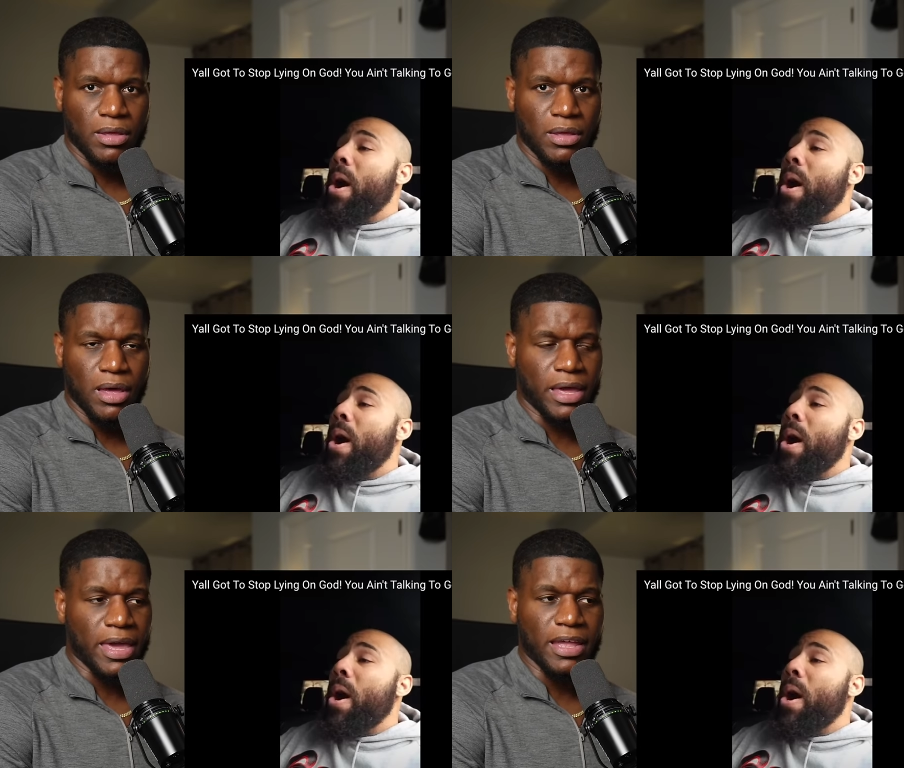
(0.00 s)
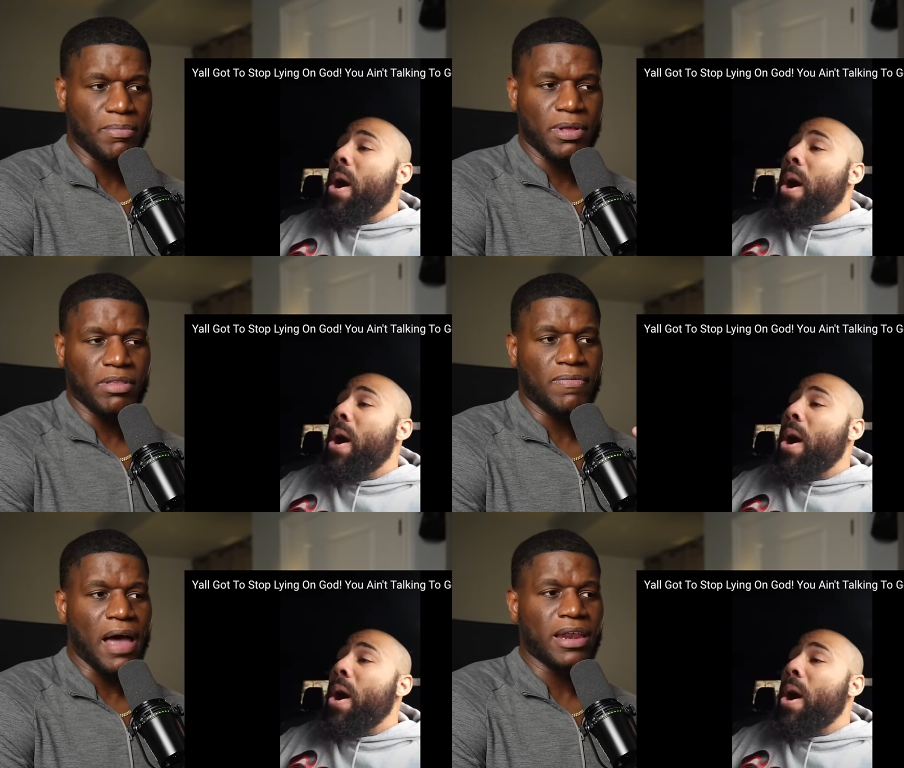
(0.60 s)
Speaker 1: A kingdom
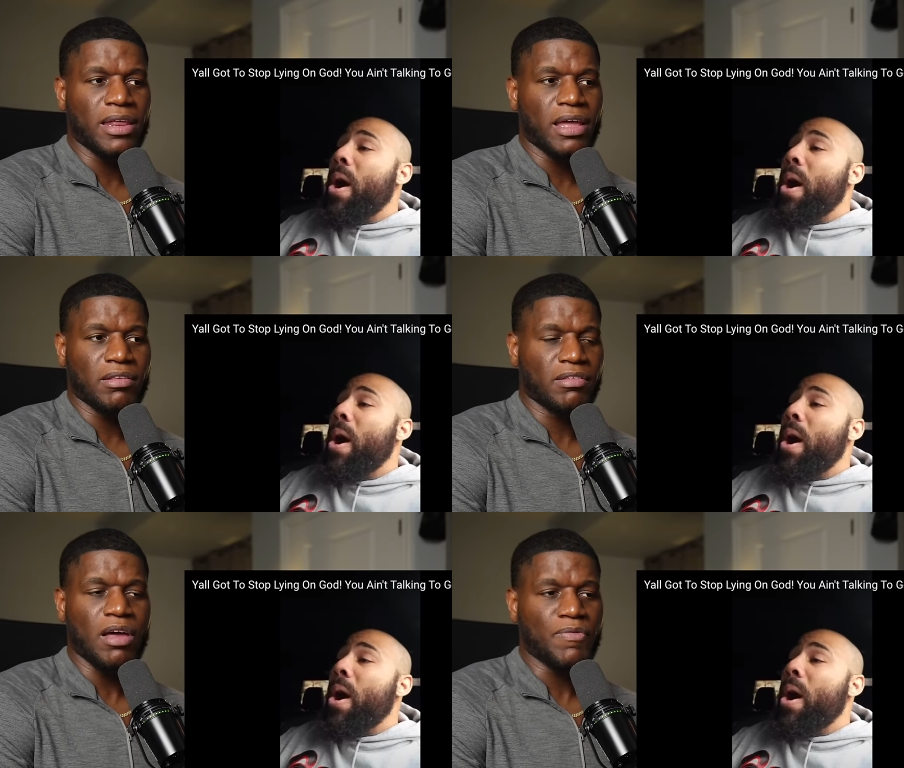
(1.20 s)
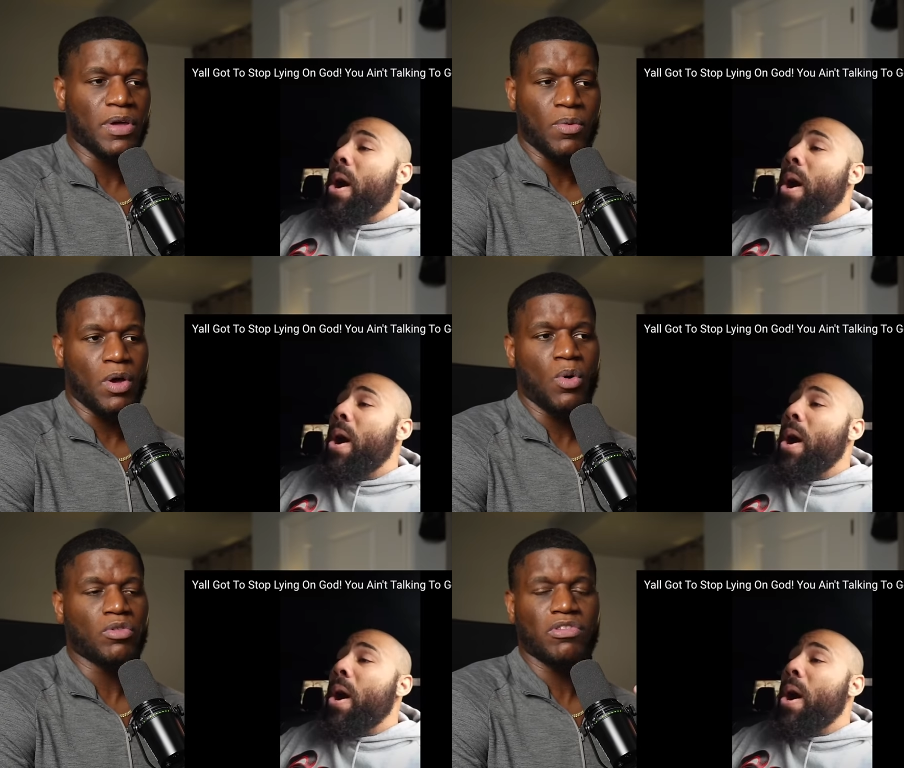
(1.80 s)
divided against itself, it
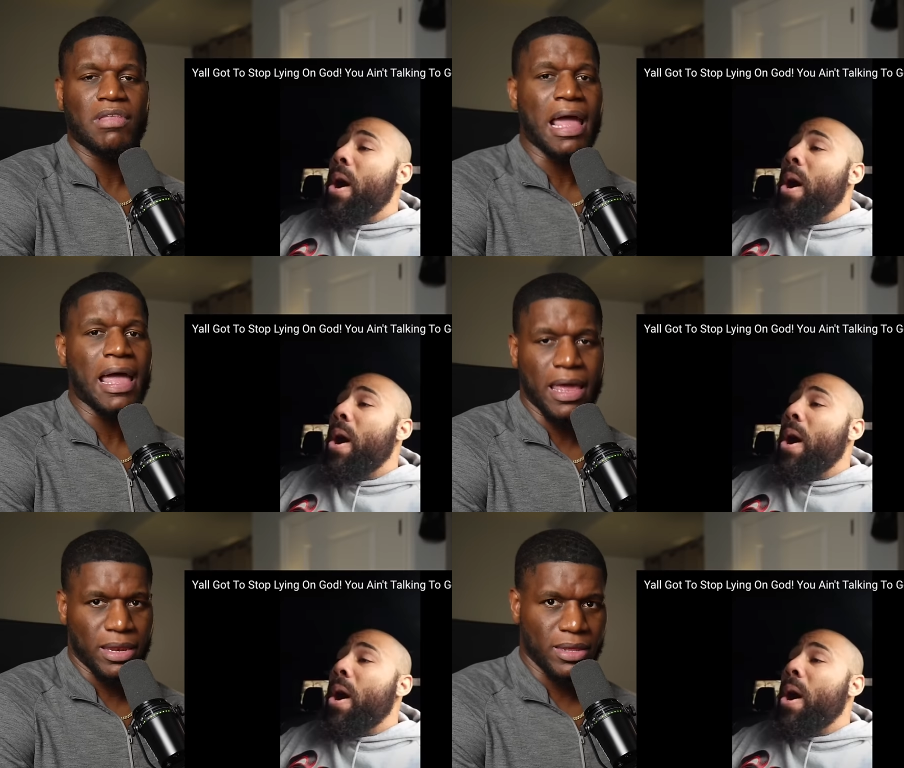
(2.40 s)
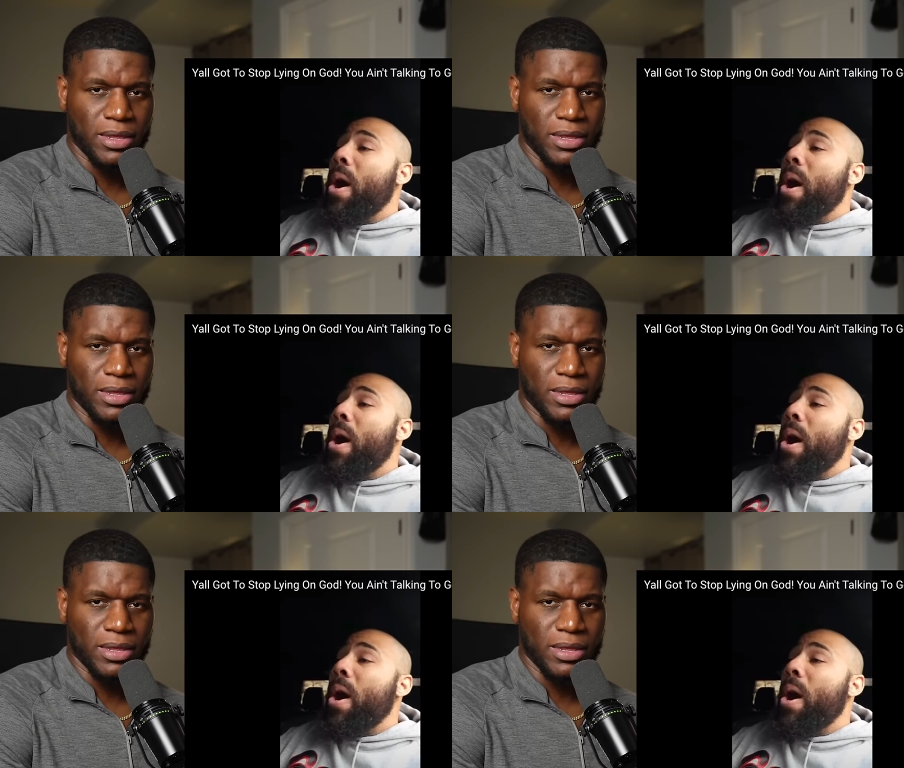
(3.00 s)
won't stand.